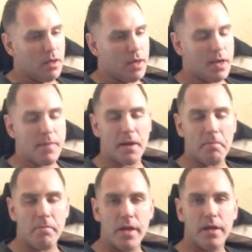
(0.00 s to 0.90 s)
And about
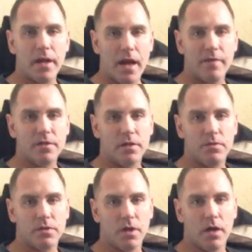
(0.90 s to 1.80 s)
a minute after he
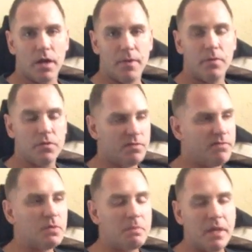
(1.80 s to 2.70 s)
was gone, I mean it was a
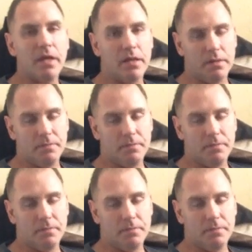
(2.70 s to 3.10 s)
full minute,